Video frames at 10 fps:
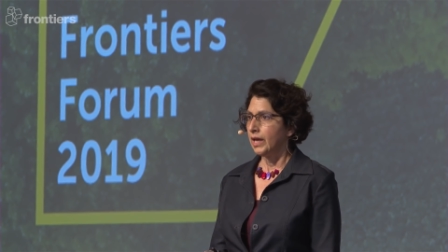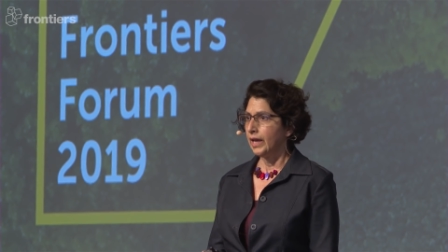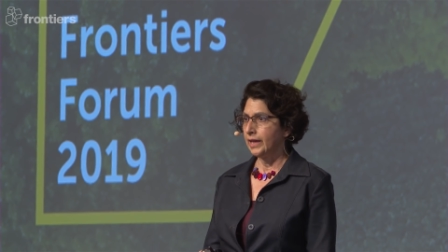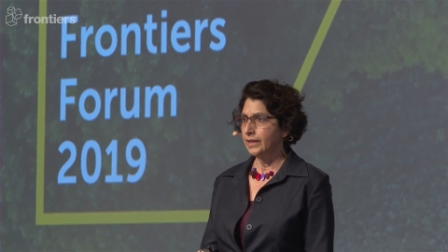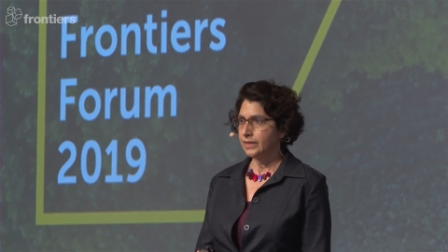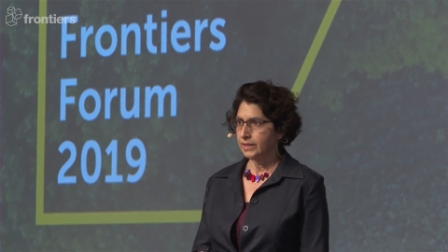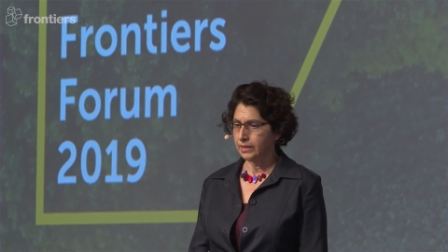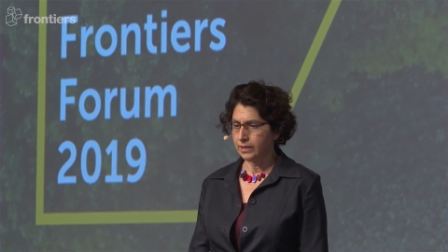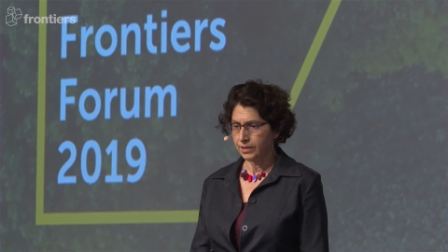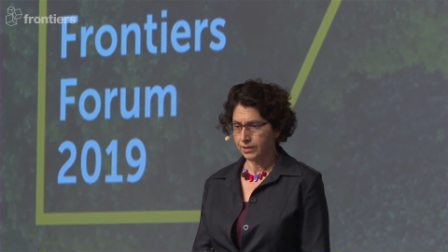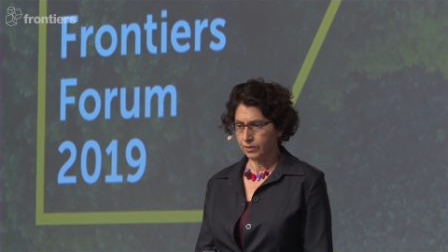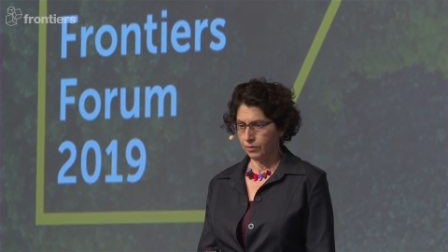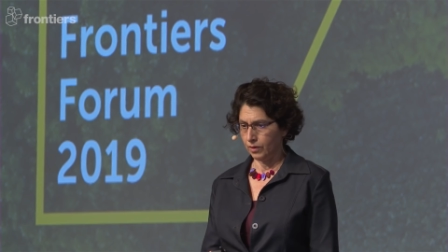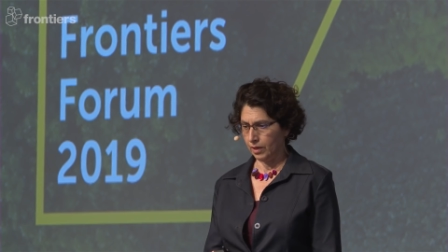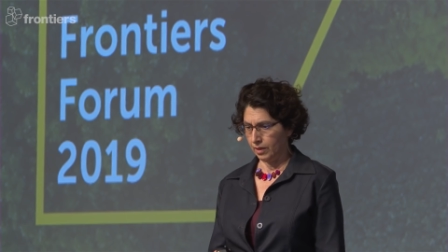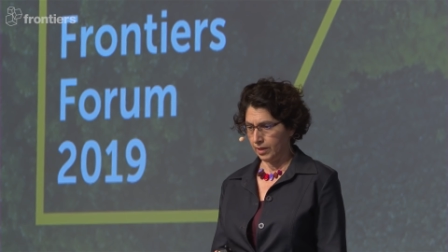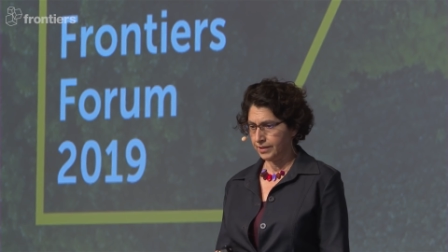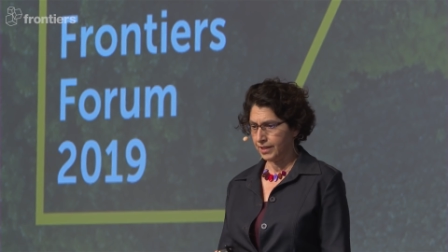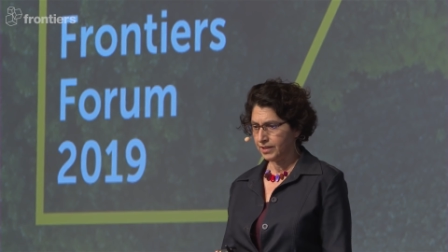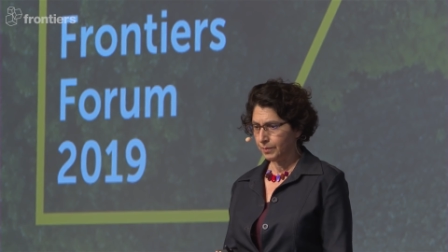and in this uh,
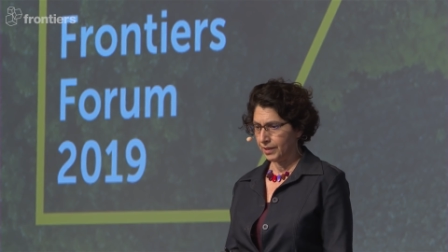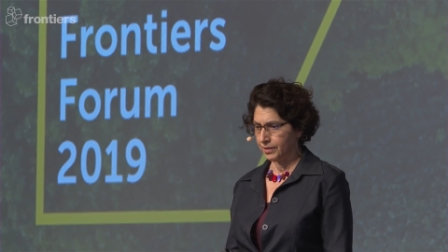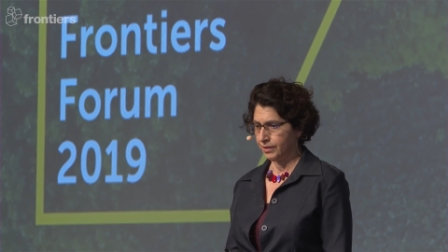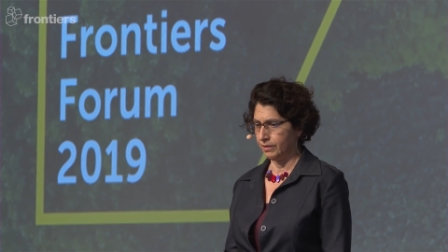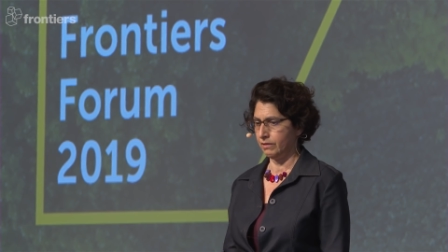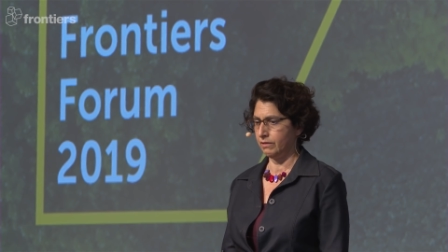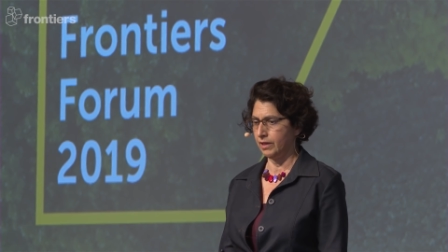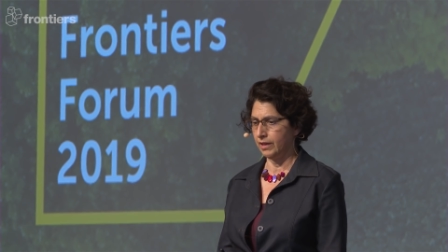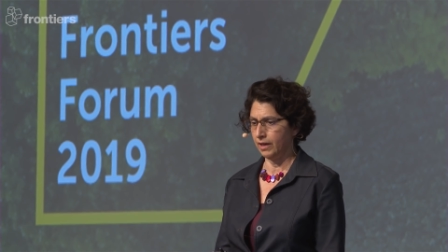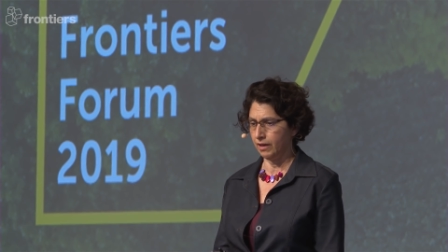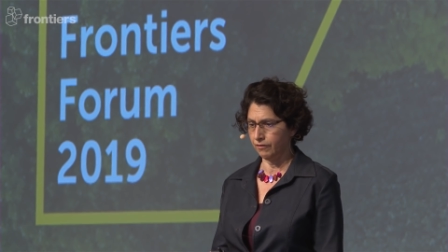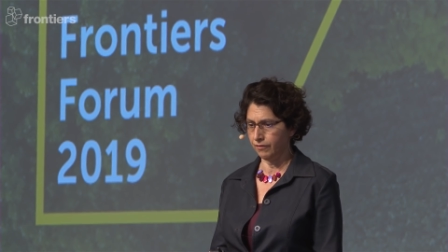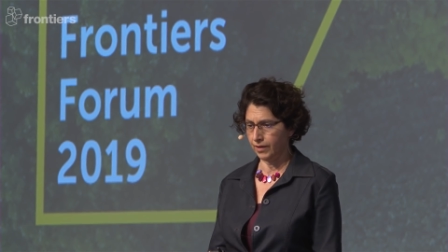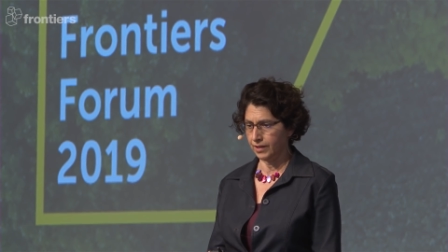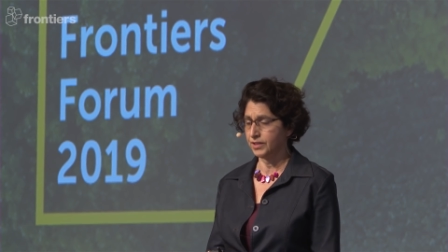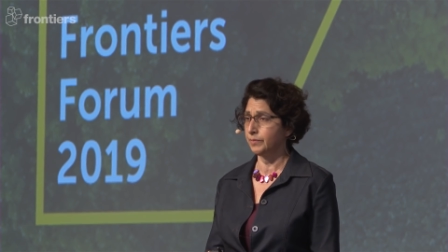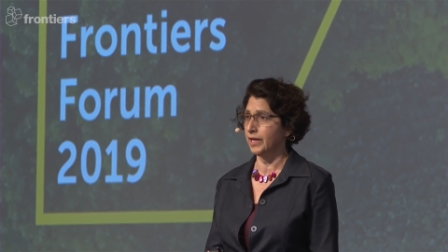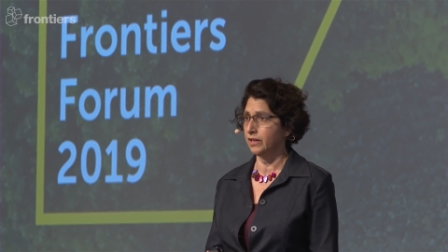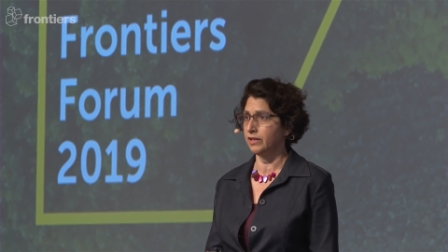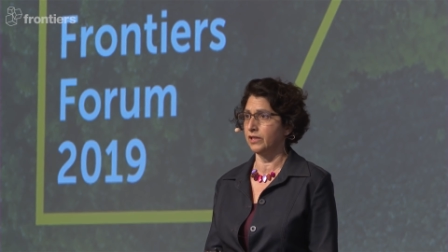assessment, they have
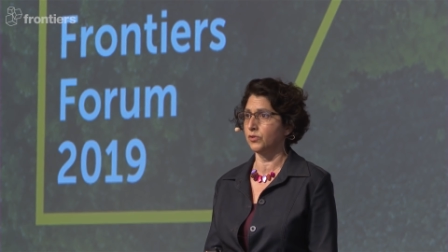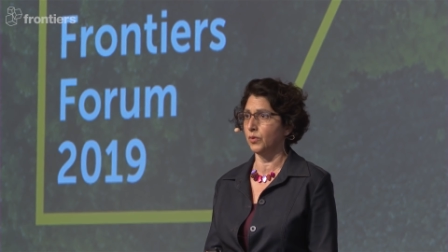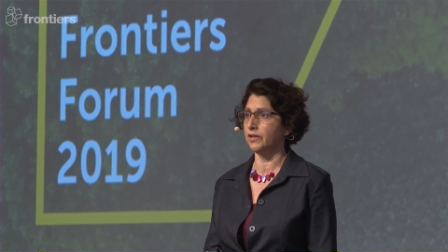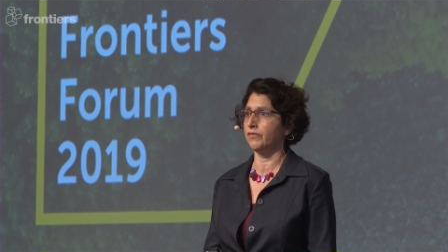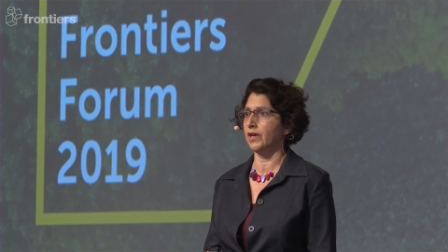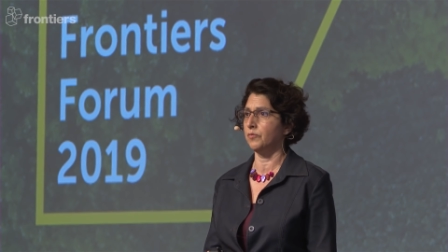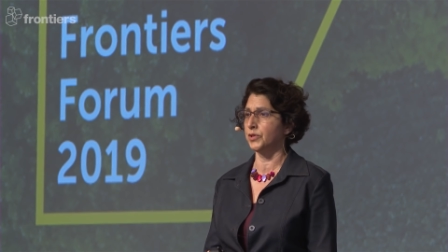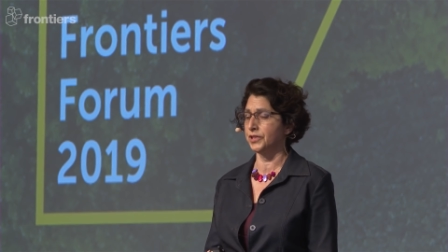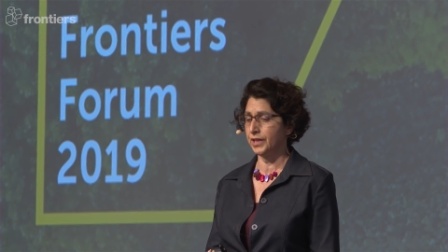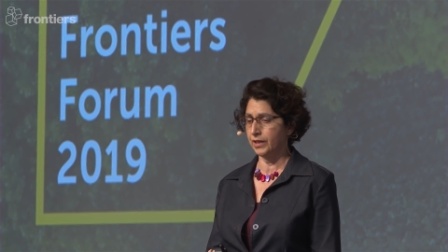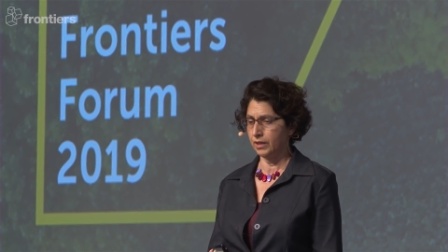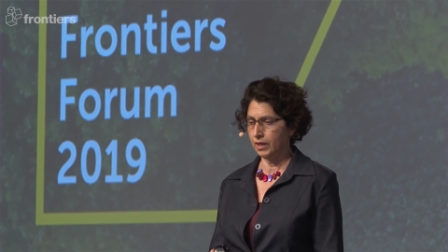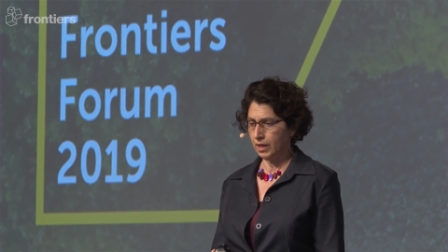estimated that 25%